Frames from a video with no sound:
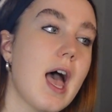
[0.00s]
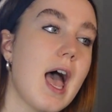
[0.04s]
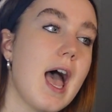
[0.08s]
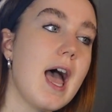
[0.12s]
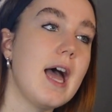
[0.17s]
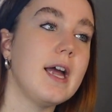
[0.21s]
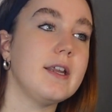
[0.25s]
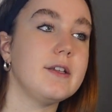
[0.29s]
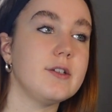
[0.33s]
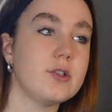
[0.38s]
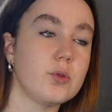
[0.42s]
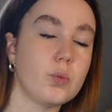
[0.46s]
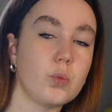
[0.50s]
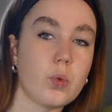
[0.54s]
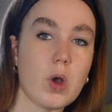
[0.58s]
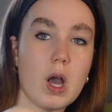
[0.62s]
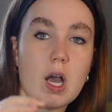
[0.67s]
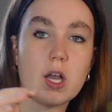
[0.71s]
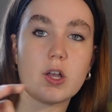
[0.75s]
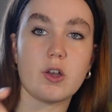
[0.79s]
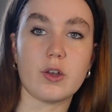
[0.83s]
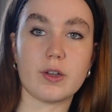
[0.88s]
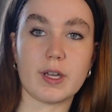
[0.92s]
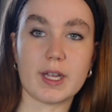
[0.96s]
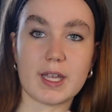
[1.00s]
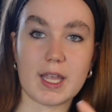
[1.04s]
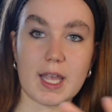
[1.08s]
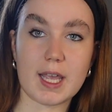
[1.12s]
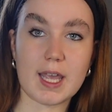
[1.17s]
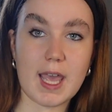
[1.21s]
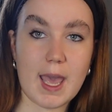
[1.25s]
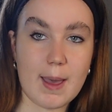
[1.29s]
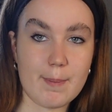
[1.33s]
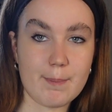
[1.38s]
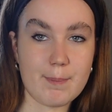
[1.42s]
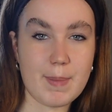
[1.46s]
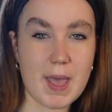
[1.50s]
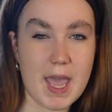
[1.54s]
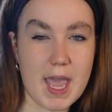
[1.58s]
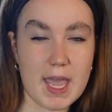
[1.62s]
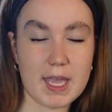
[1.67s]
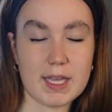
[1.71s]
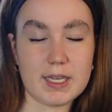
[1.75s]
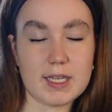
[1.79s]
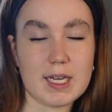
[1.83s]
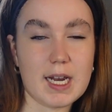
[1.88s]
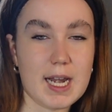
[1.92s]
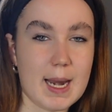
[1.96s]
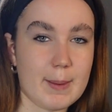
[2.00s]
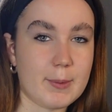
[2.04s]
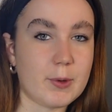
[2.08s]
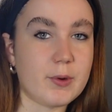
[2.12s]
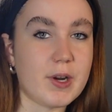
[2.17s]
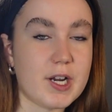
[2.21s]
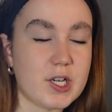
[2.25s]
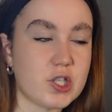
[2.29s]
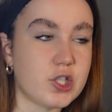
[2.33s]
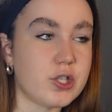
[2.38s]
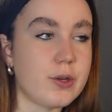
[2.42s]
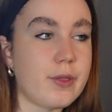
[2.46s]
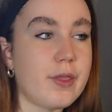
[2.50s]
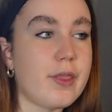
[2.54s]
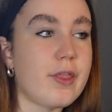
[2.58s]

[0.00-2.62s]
and work on like a campaign collaboration